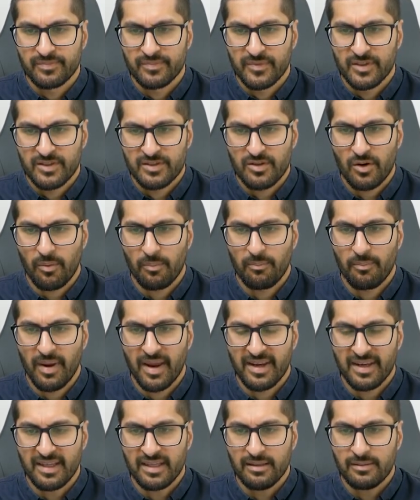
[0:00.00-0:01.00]
There's not
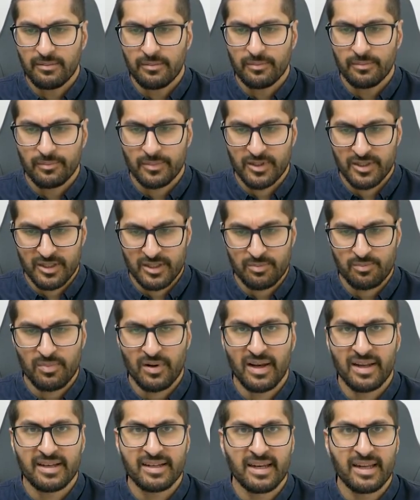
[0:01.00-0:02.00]
many,
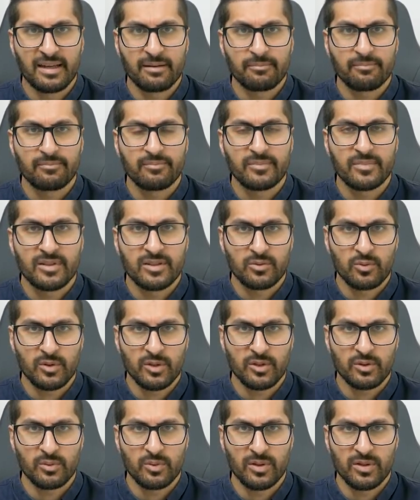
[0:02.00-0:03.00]
display name is
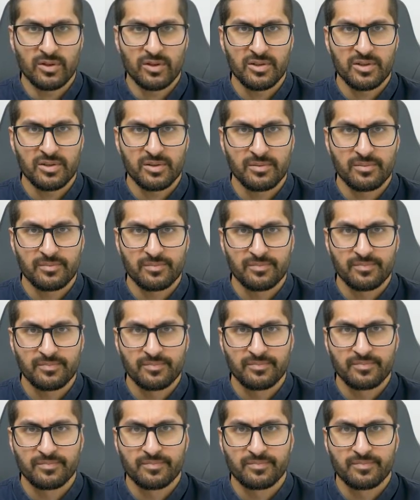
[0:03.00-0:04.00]
what you want.
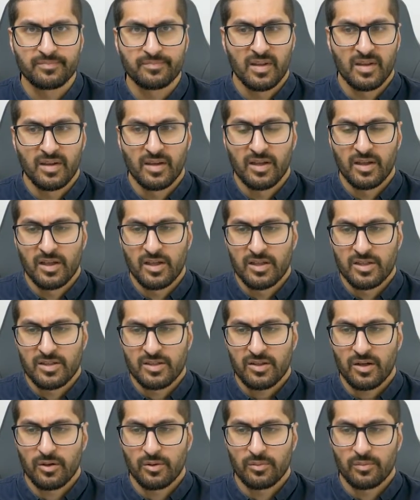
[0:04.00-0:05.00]

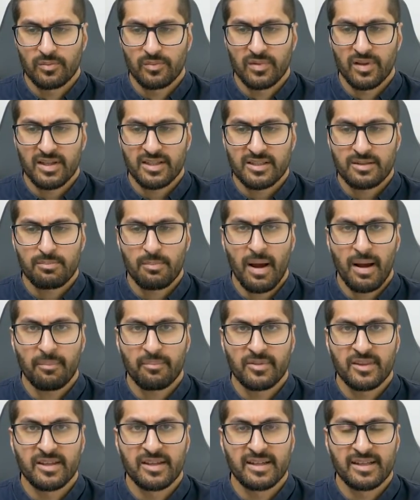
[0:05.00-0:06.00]
So let's
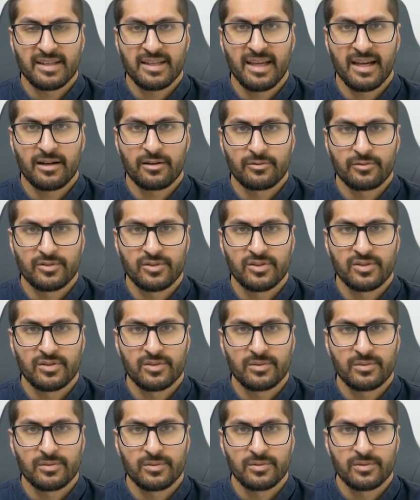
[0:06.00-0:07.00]
map the
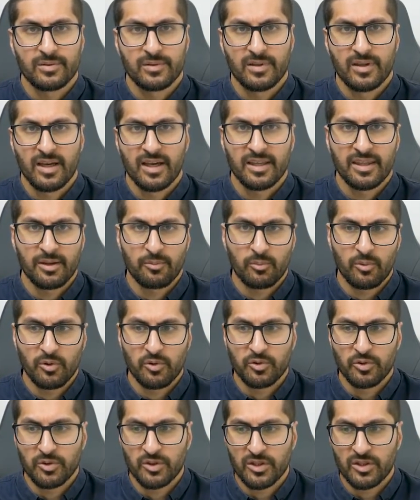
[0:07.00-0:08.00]
accounts and then
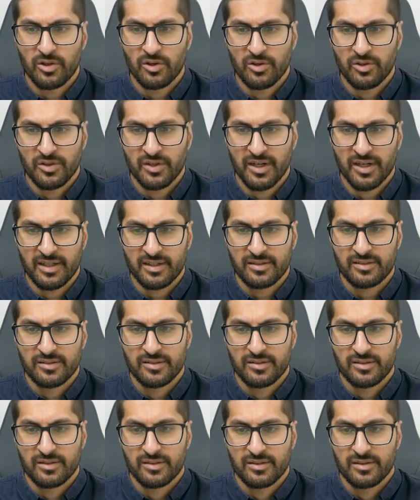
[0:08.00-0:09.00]
we'll do the
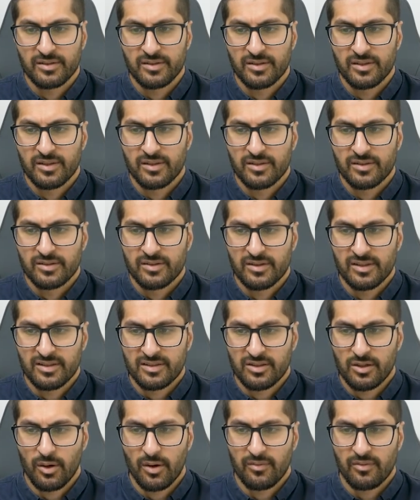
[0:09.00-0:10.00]
contacts. So
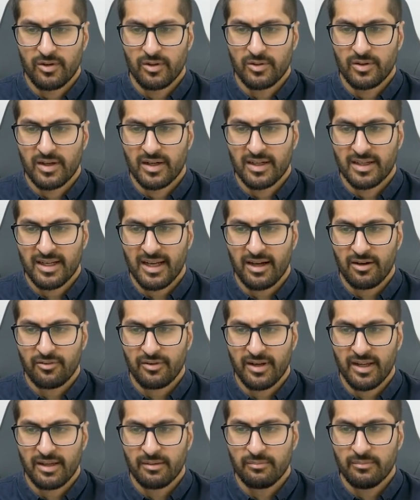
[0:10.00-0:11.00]
let's go have a look.
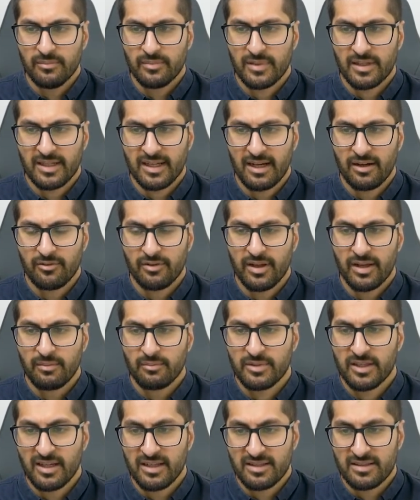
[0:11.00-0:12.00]
Account
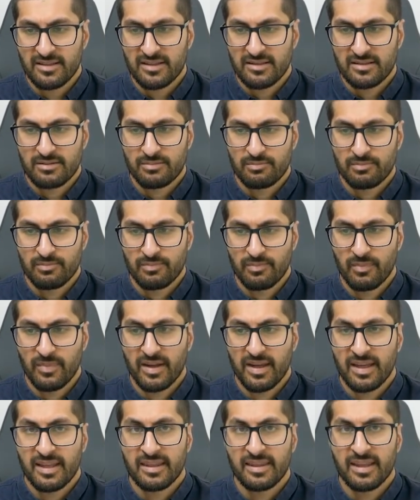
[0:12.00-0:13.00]
name, yes, it's
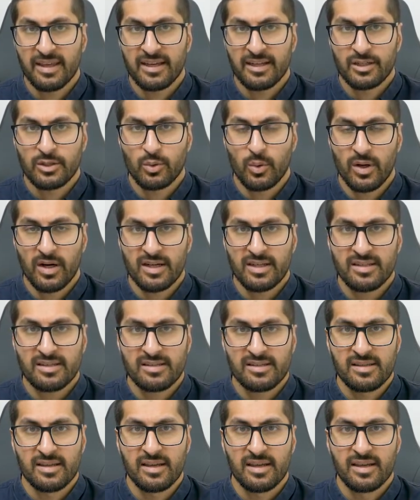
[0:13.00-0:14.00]
in there
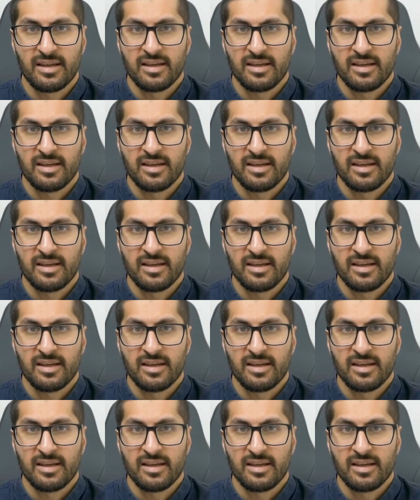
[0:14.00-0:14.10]
twice.